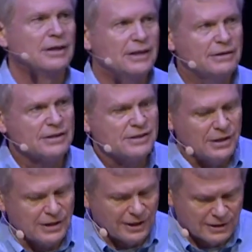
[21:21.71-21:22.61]
in this
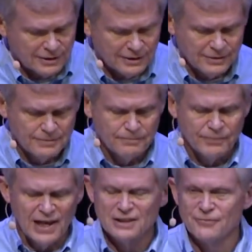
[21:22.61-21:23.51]
seeking.
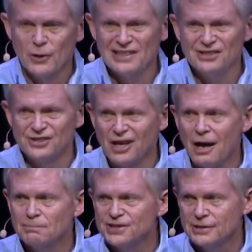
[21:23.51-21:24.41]
As Francis
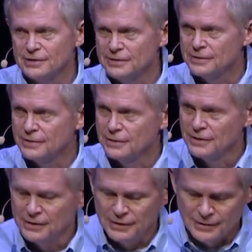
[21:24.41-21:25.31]
Thompson,
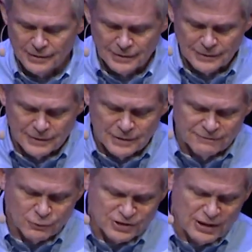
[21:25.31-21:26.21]

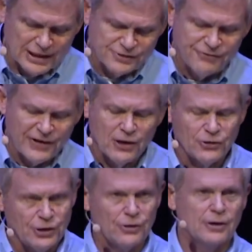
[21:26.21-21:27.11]
first-class
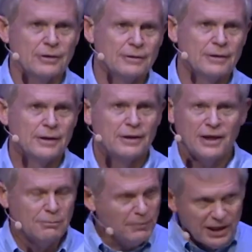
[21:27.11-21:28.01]
failure
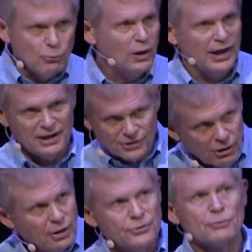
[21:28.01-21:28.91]
in many ways,
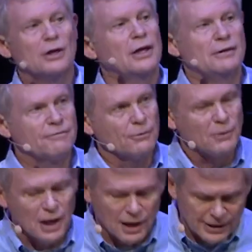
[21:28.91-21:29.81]
on the run from
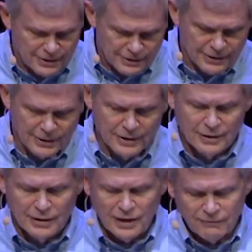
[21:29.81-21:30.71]
God.
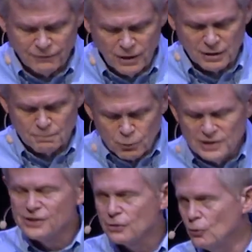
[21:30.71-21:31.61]
He flunked
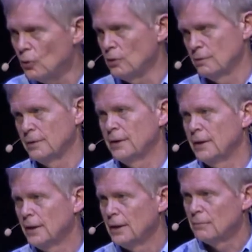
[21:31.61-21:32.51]
preschool,
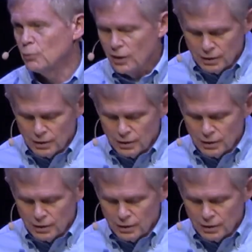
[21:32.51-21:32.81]
brought